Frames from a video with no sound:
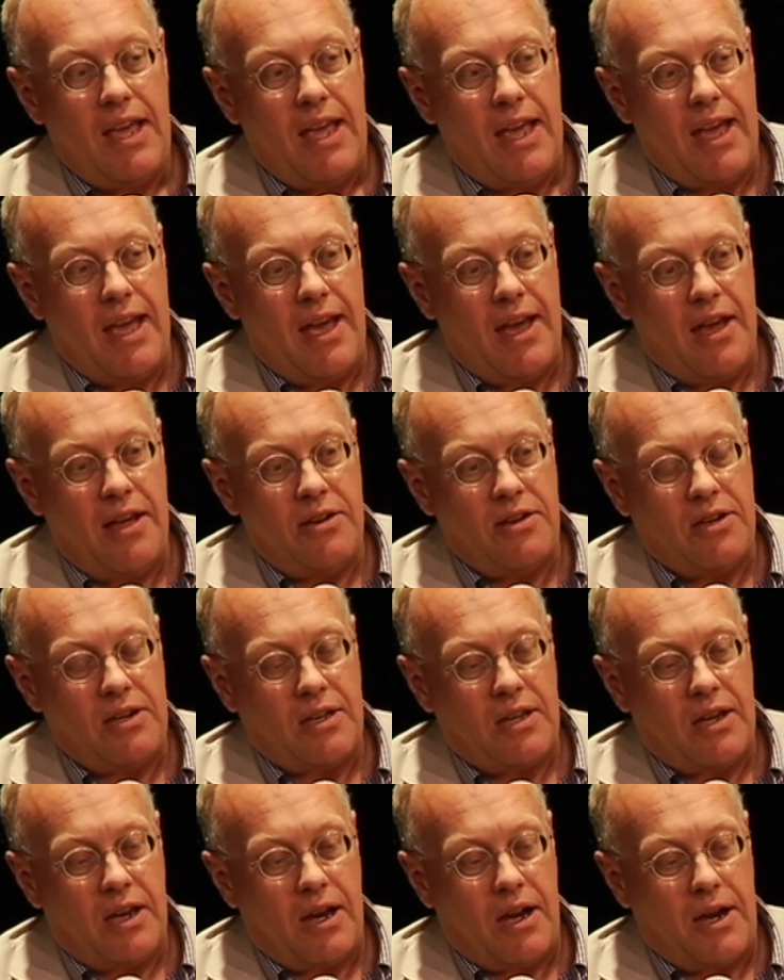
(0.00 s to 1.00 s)
And
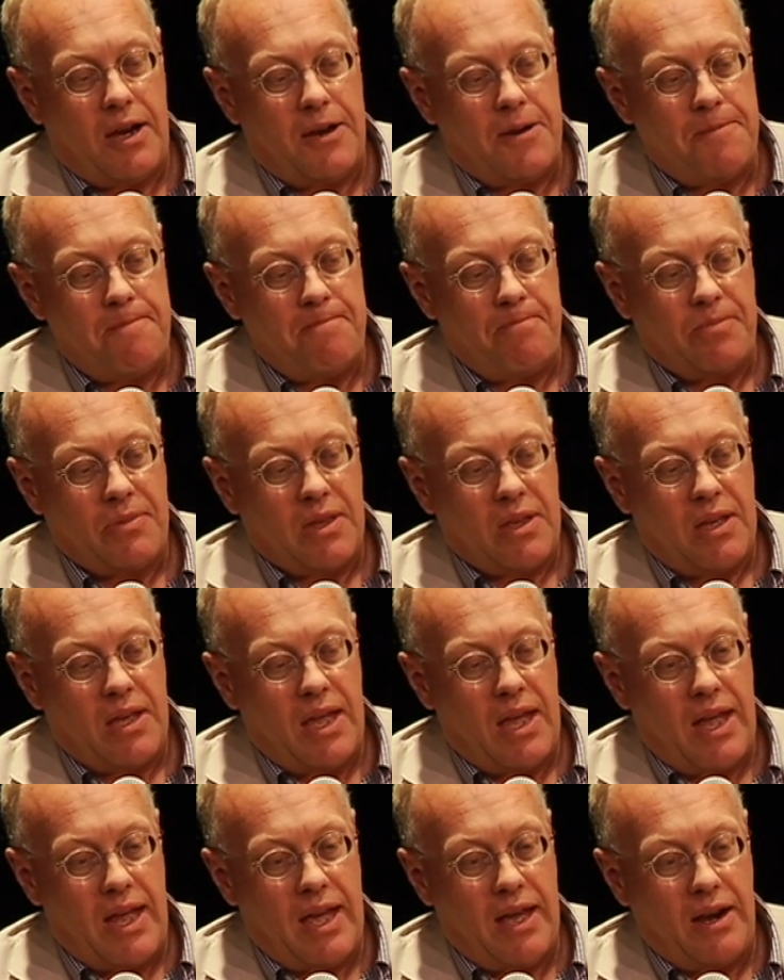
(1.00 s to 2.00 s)

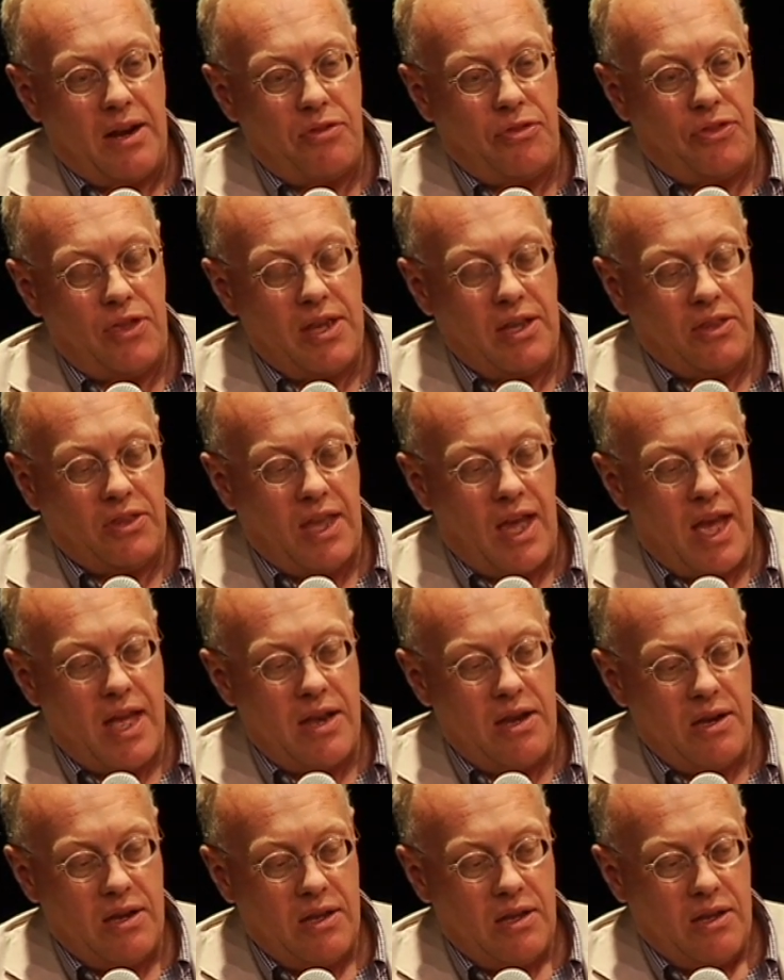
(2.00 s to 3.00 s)
I think
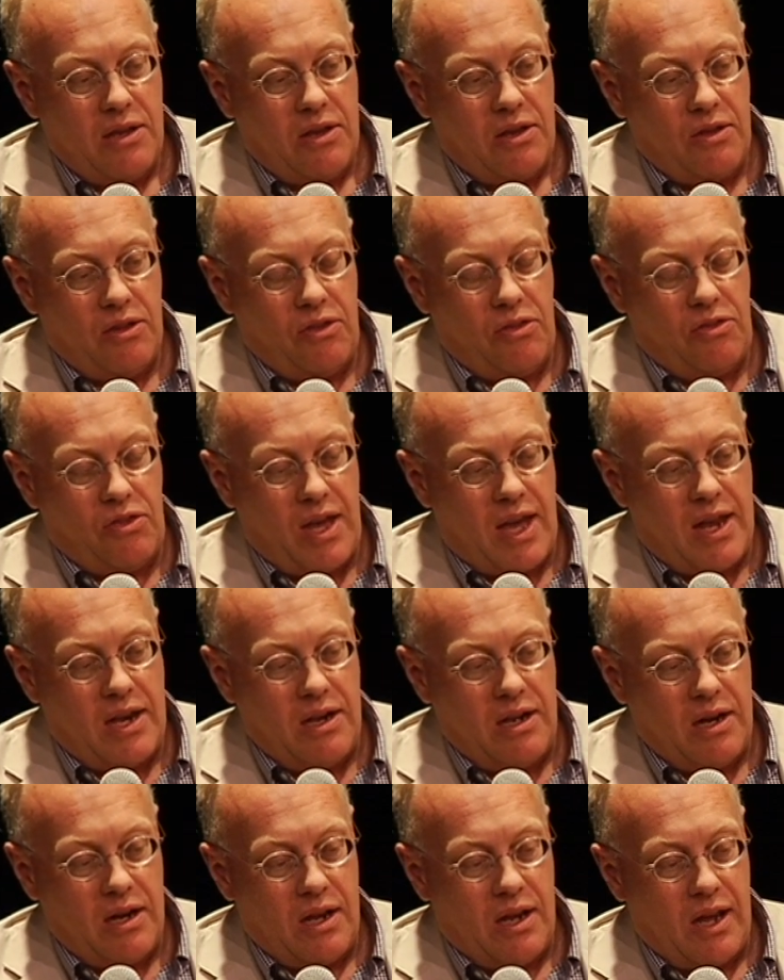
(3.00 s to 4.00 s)

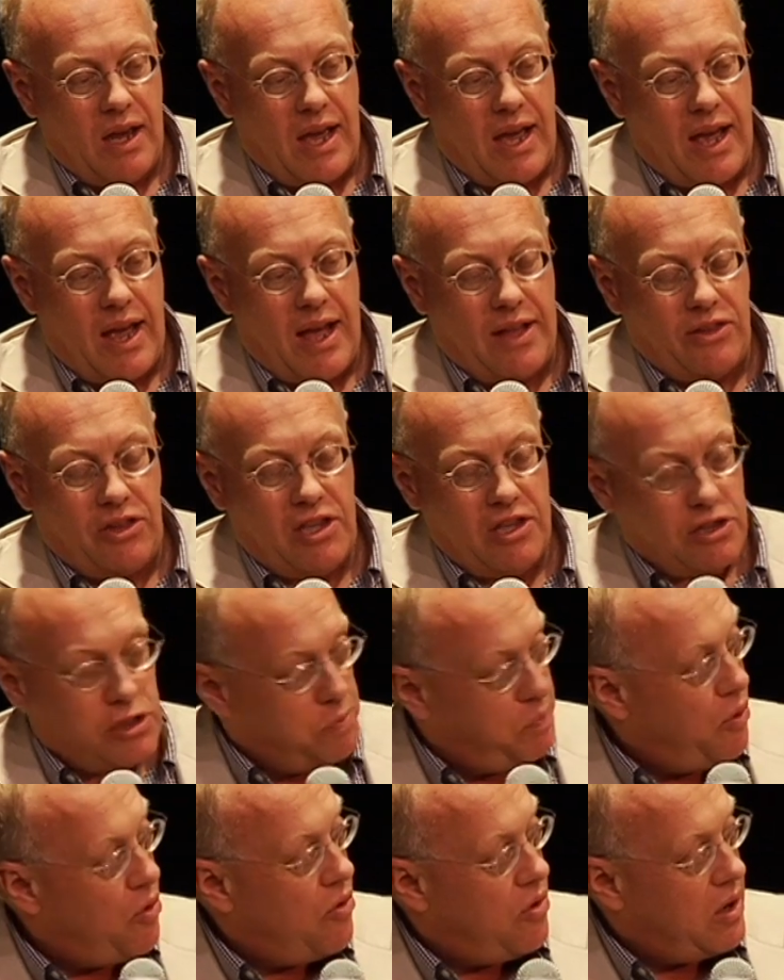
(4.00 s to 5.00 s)
that at this
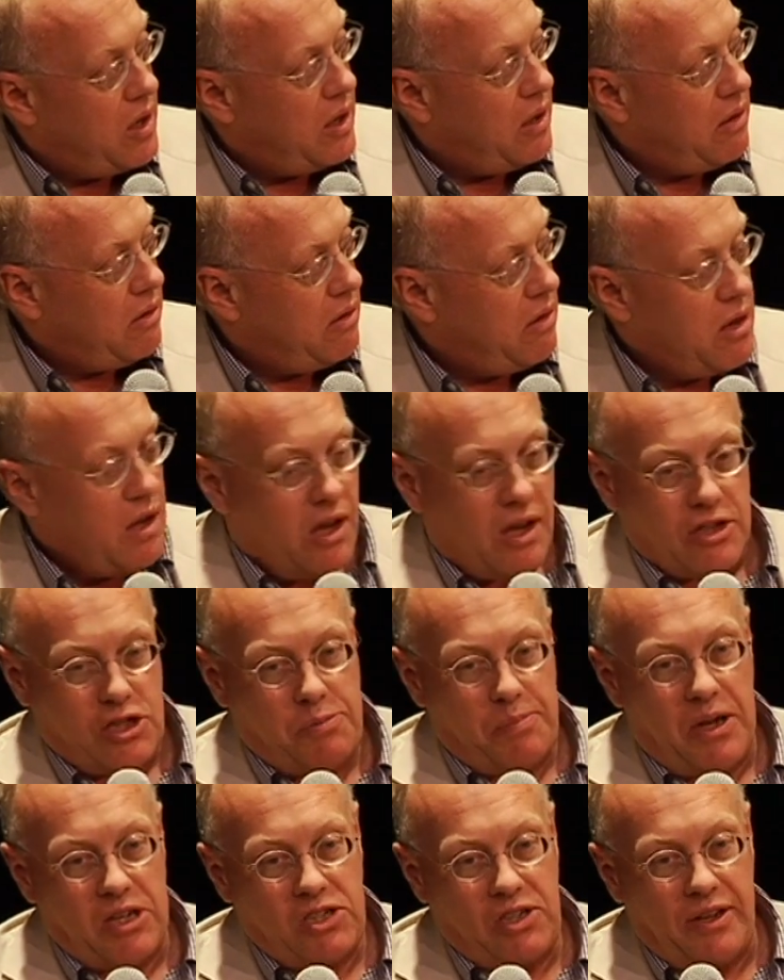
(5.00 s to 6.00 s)
point,
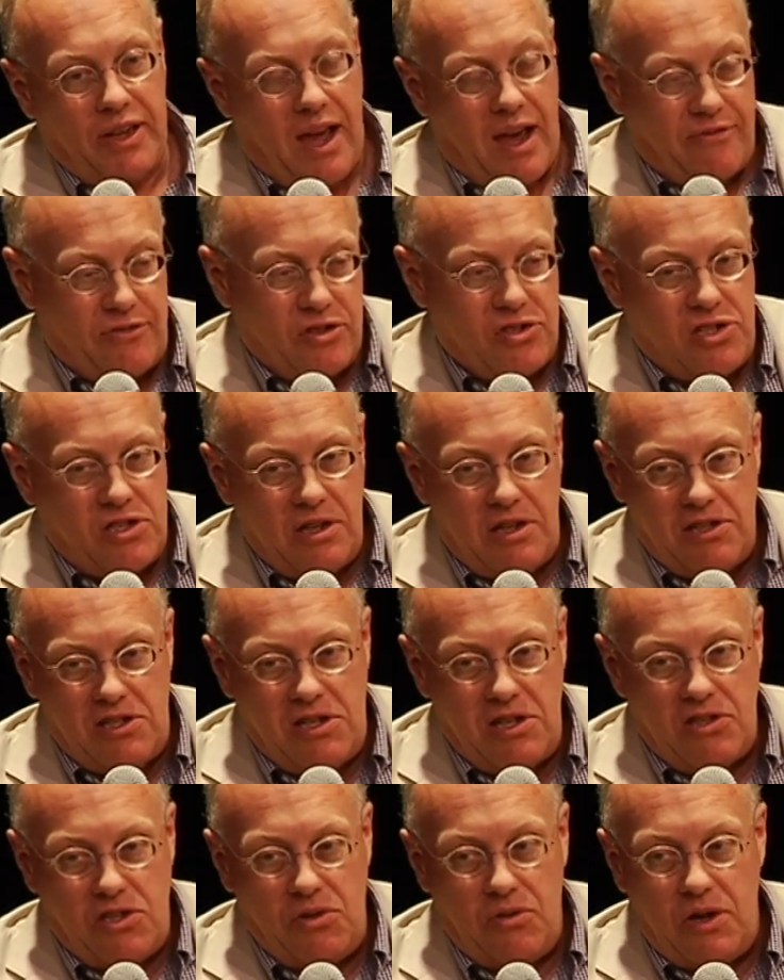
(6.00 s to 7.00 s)
especially after
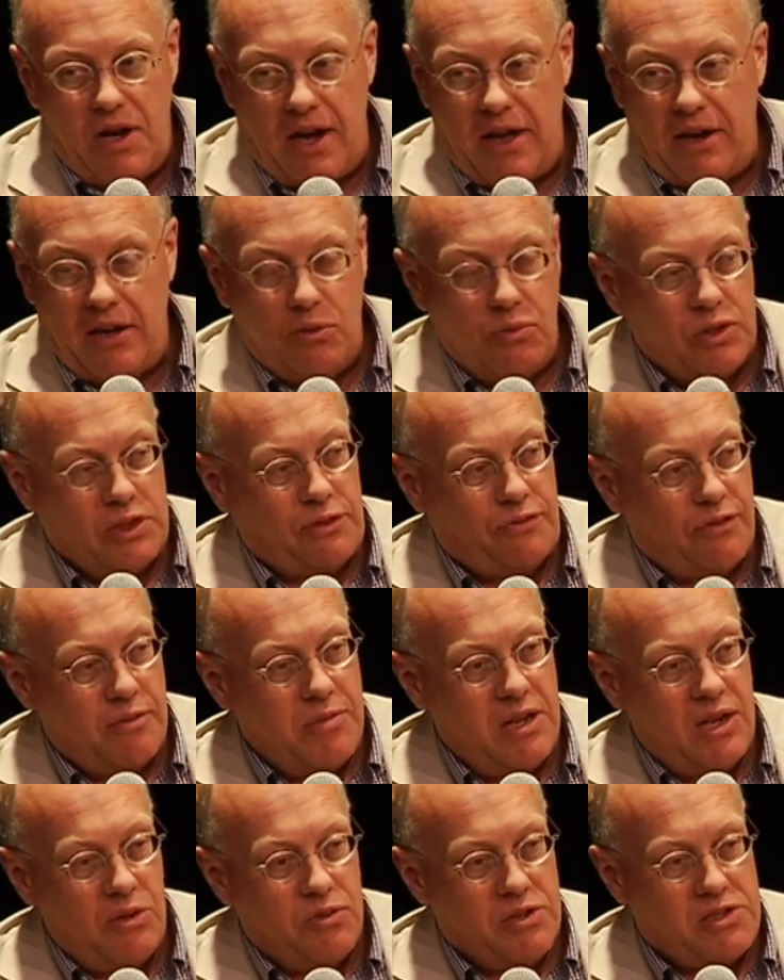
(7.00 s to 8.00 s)
Citizens United, which for
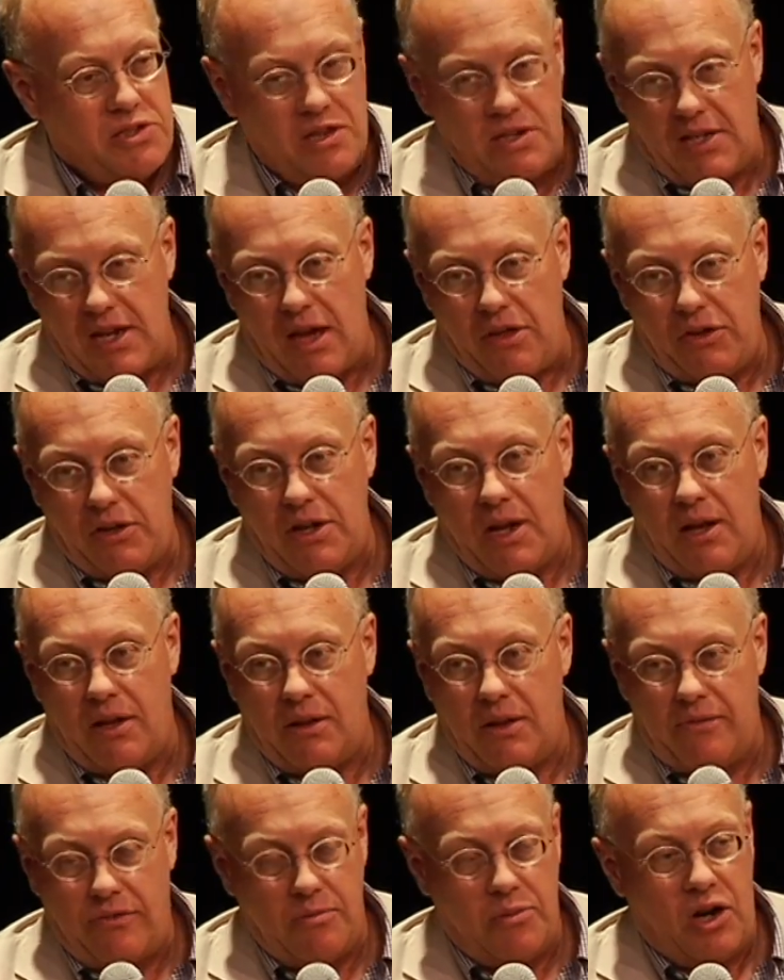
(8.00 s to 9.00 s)
me was the death
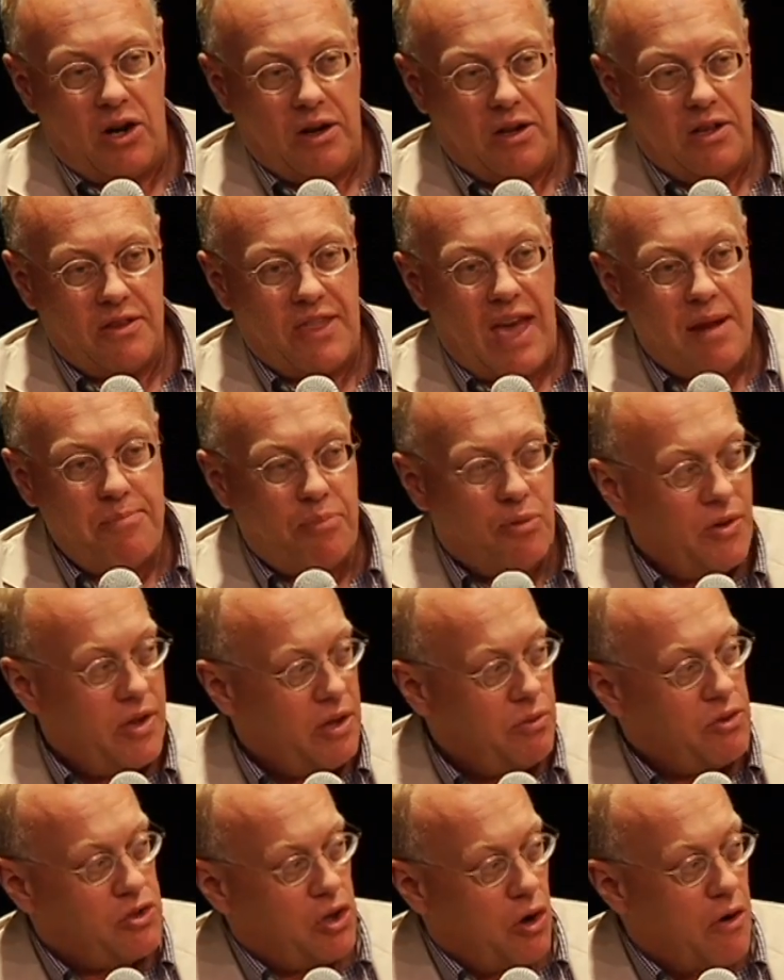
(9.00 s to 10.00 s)
knell of America. At that point,
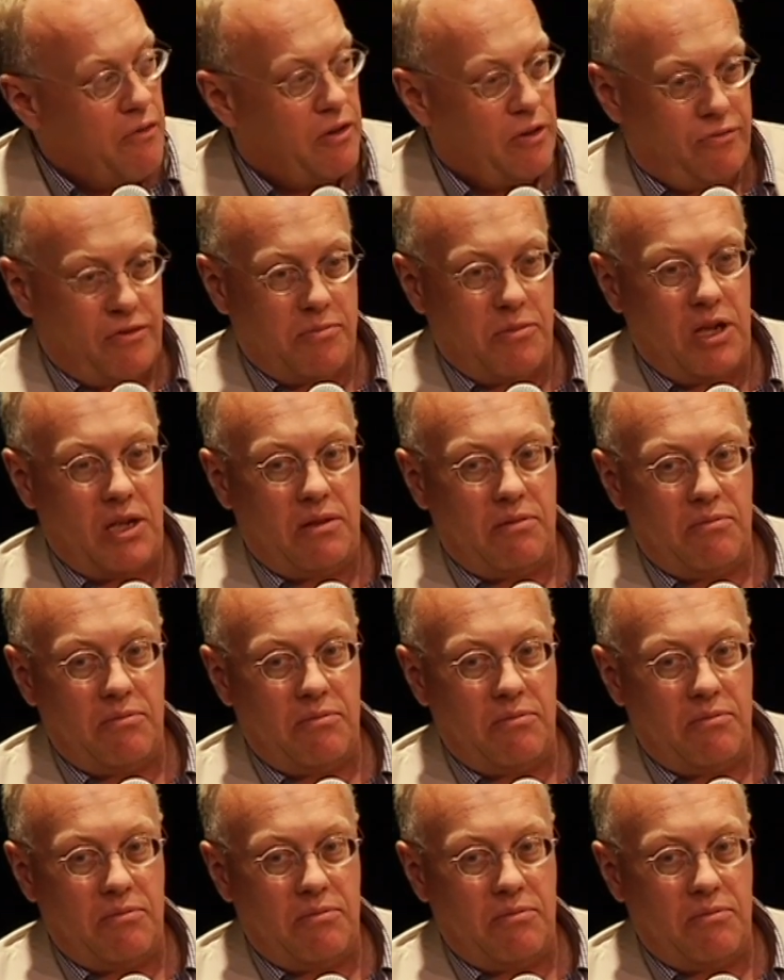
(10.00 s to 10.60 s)
it was over for me.